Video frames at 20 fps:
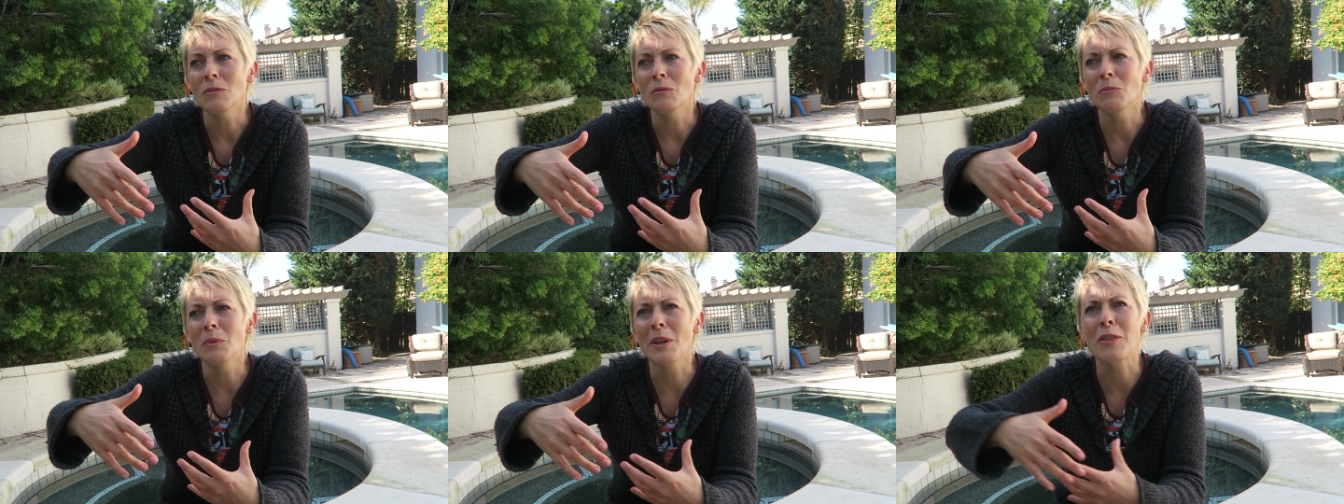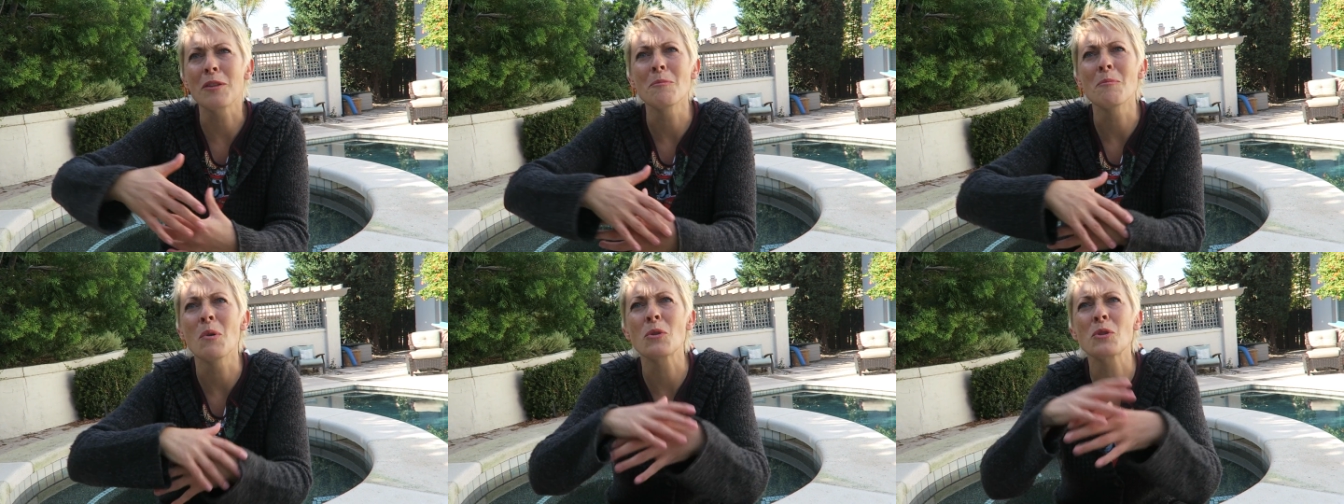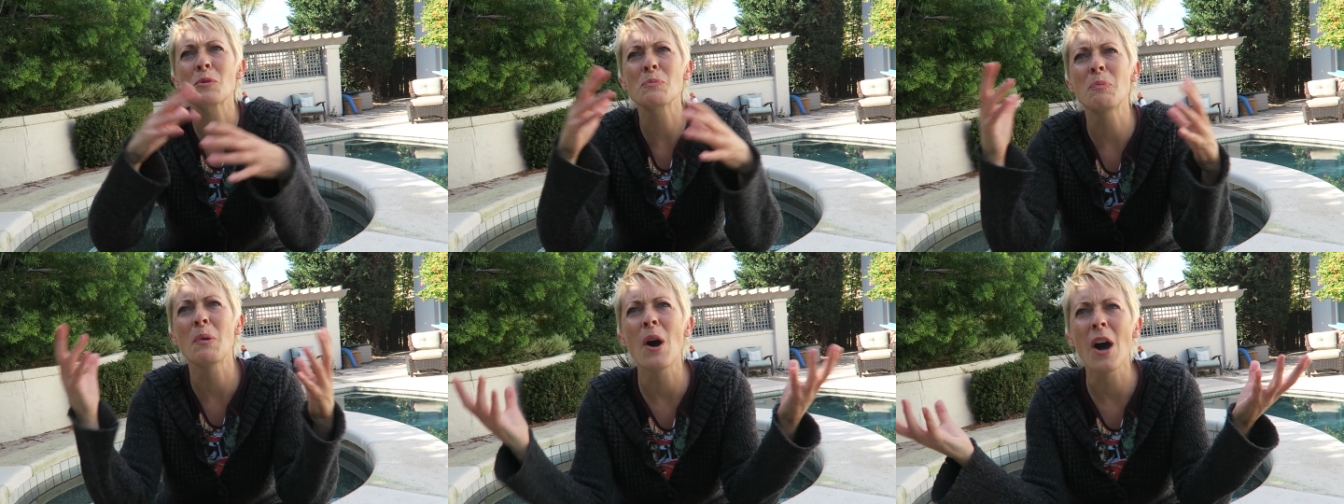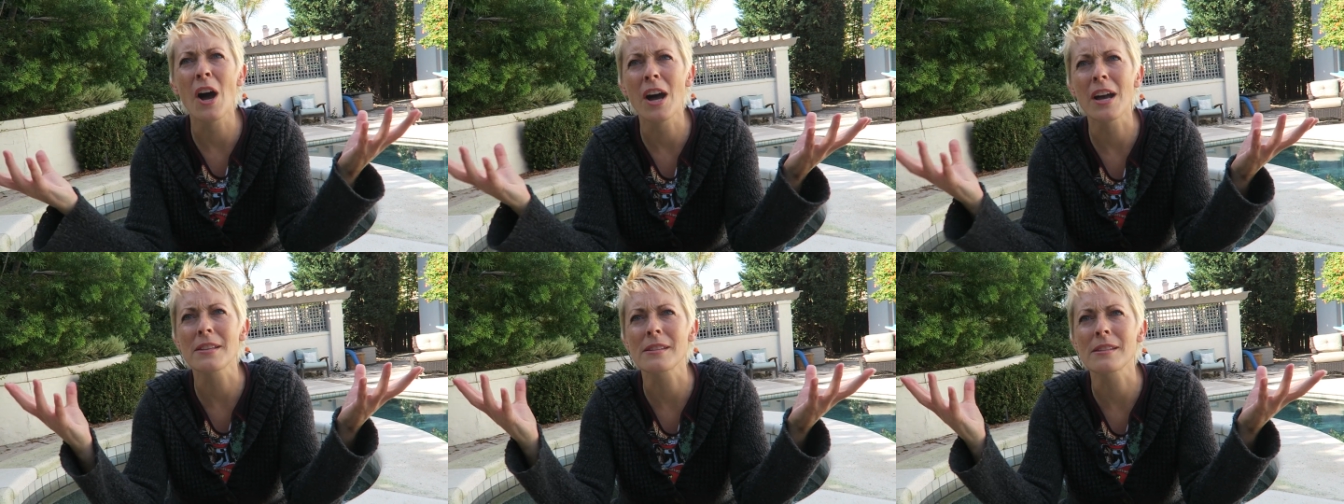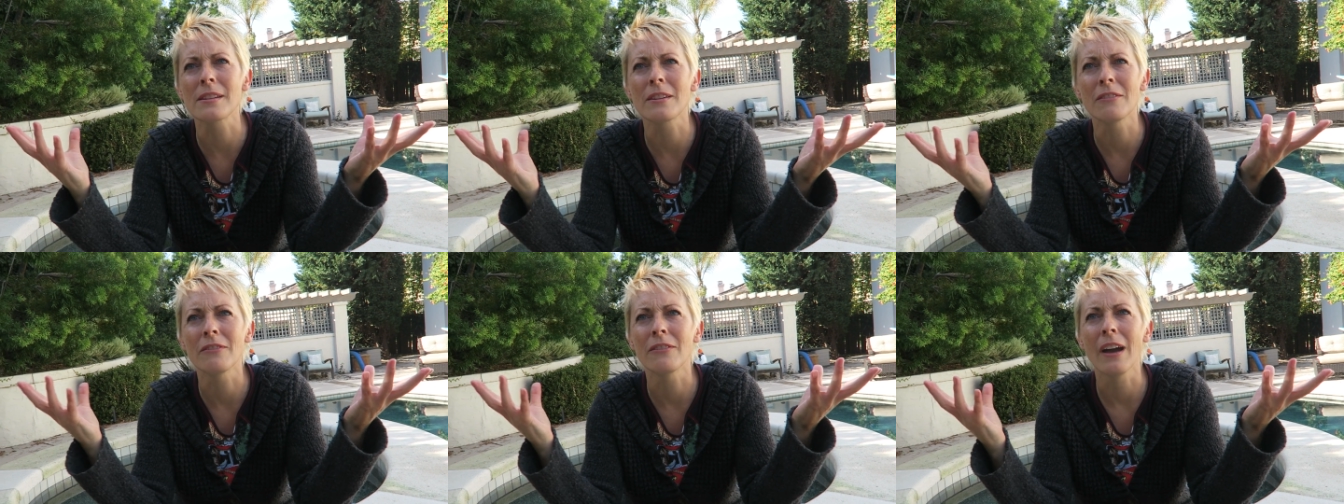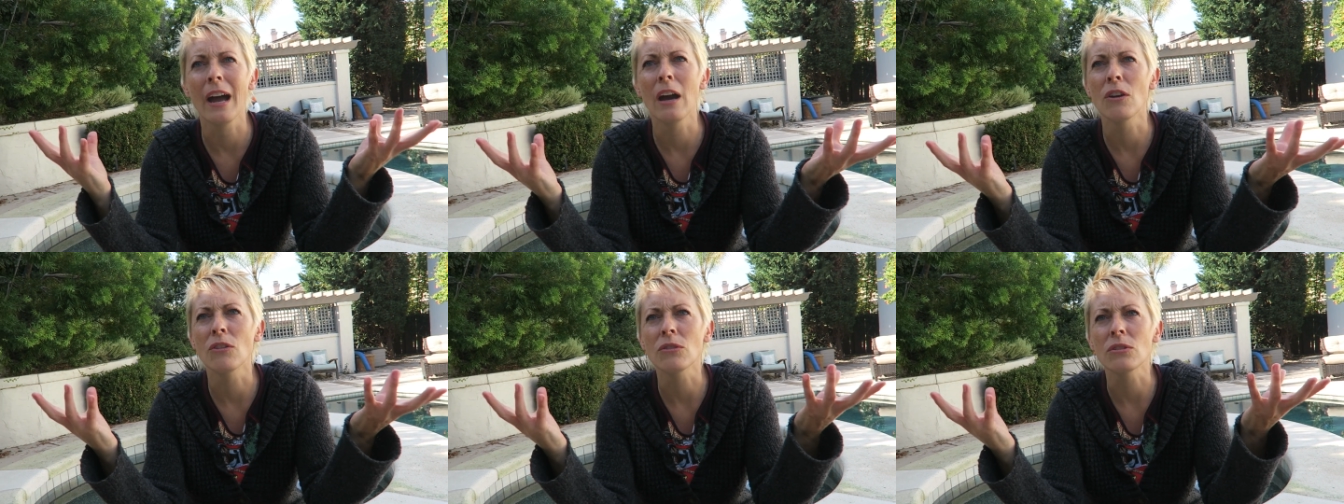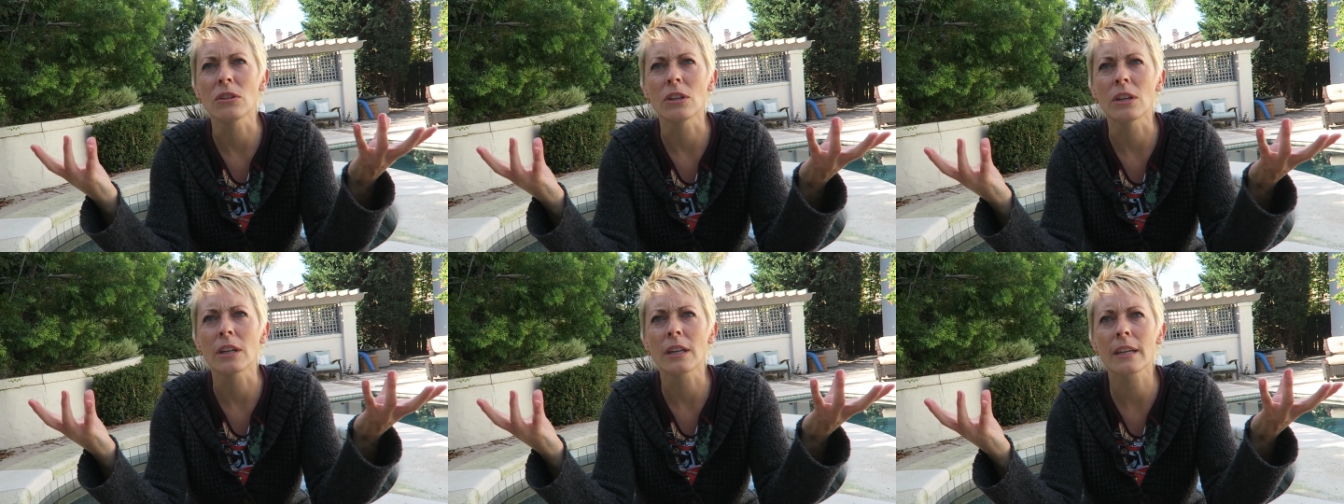with the most positive
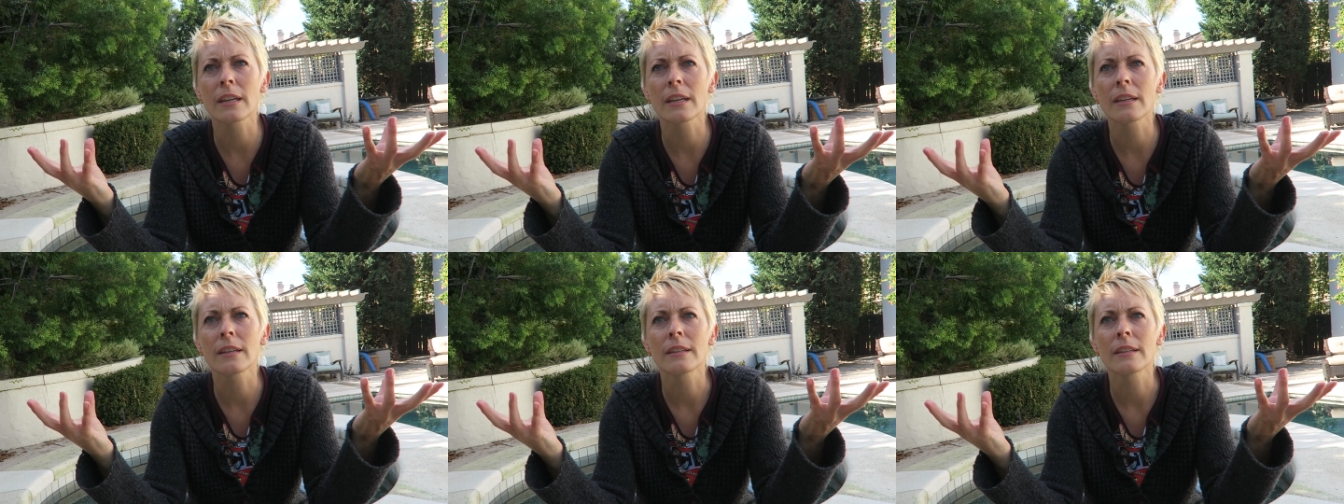outlook.